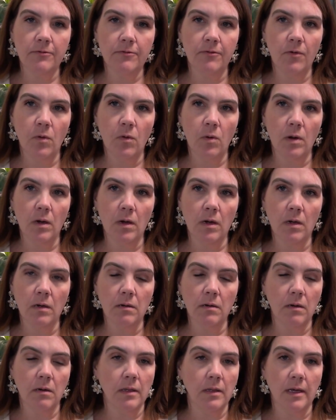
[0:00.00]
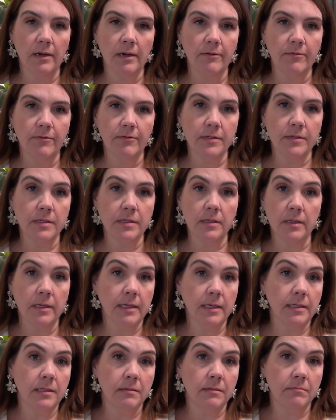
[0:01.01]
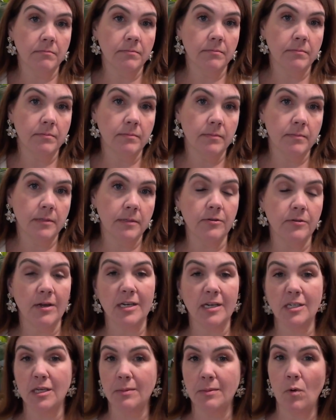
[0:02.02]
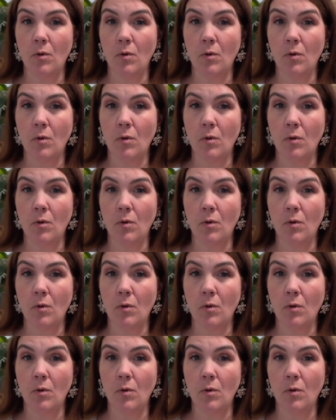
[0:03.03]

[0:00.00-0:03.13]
for a lot of facilities. There's actually